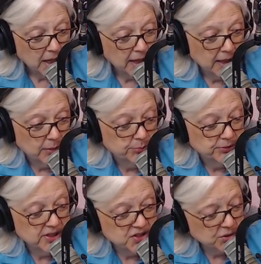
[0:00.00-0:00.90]
And I'm
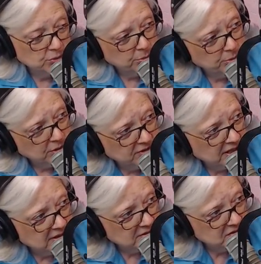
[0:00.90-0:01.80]
pleased to report
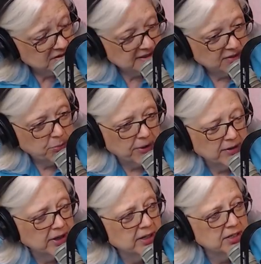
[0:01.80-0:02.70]
that Steve
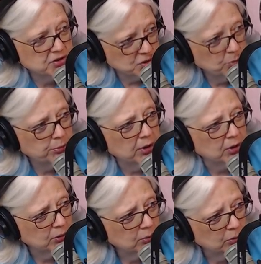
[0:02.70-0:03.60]
Brown and his new
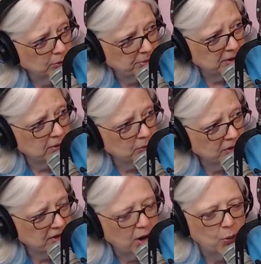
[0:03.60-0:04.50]
book will be
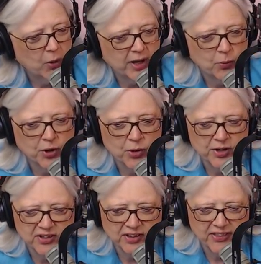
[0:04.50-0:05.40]
with... Oh, wait, we
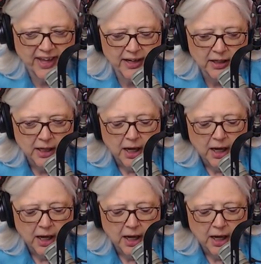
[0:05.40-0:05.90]
already did that.